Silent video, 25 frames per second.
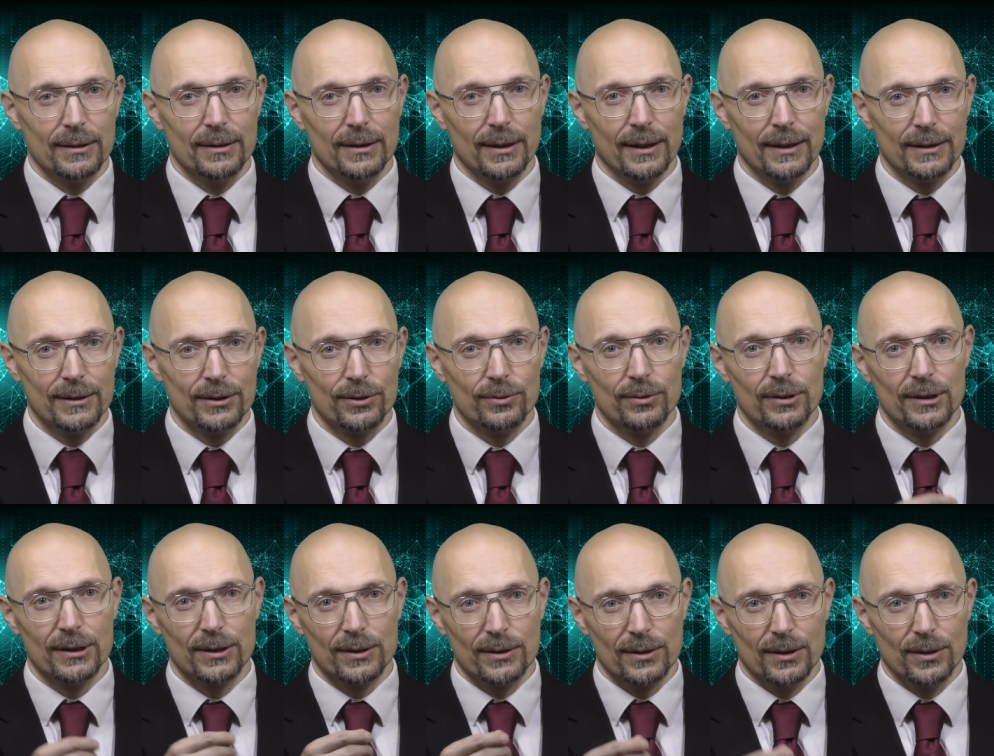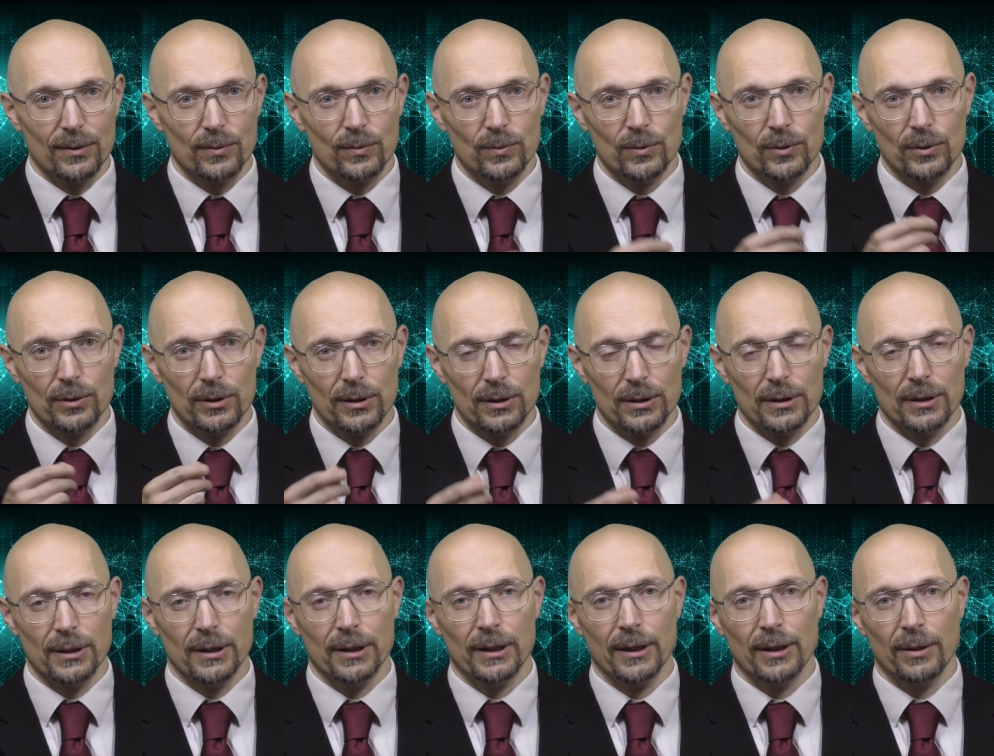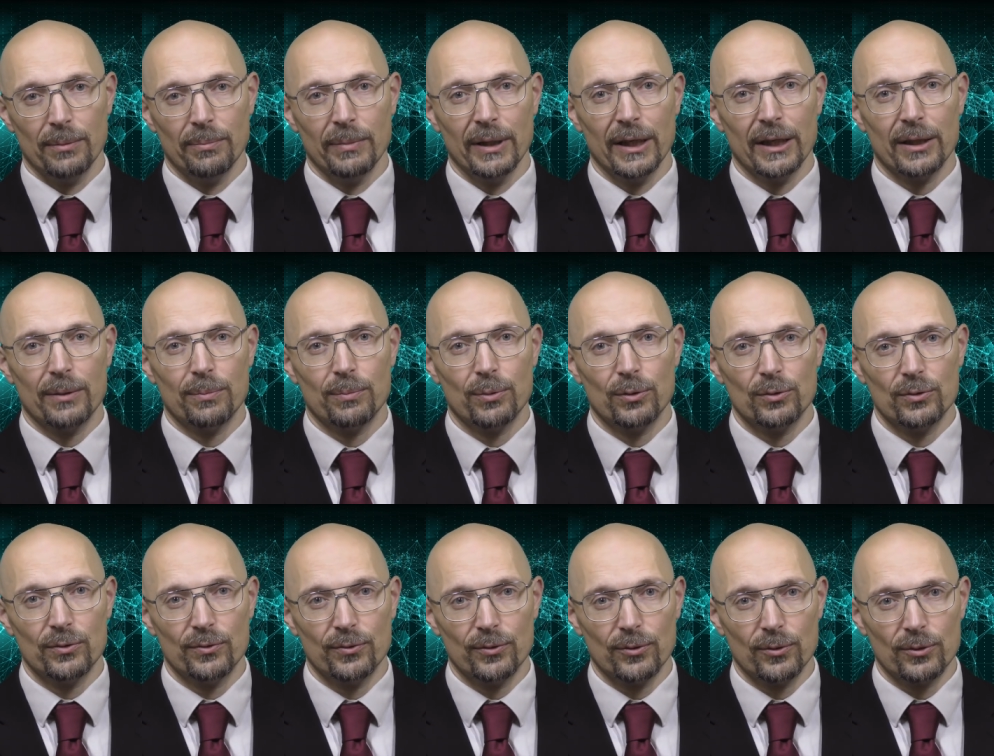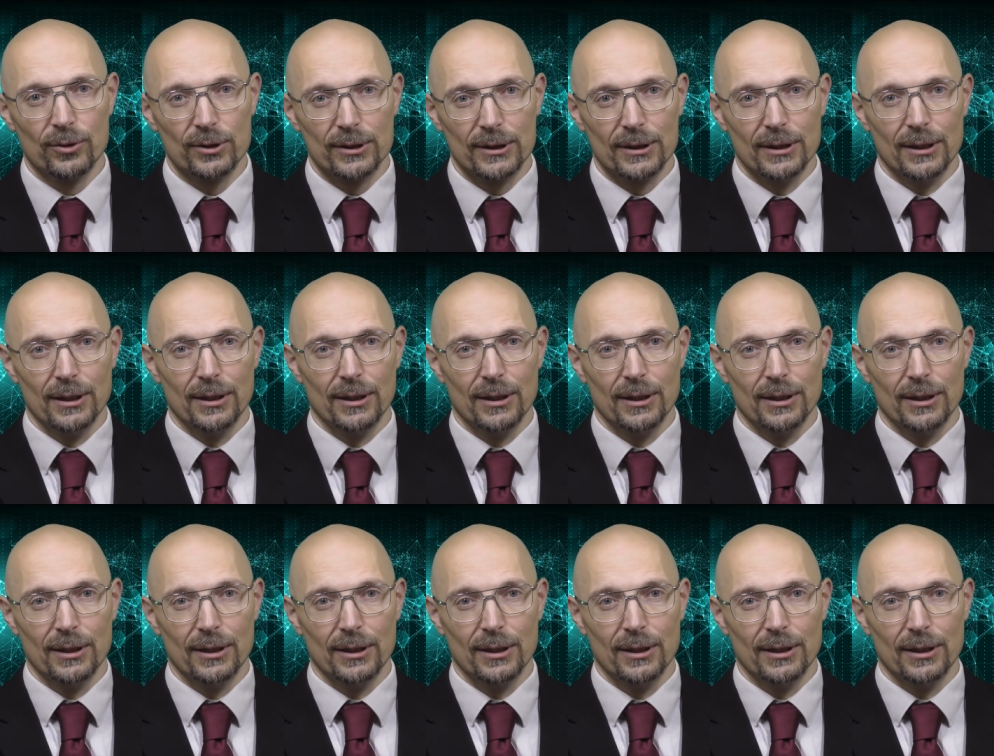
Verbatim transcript: And so this would uh, make brute force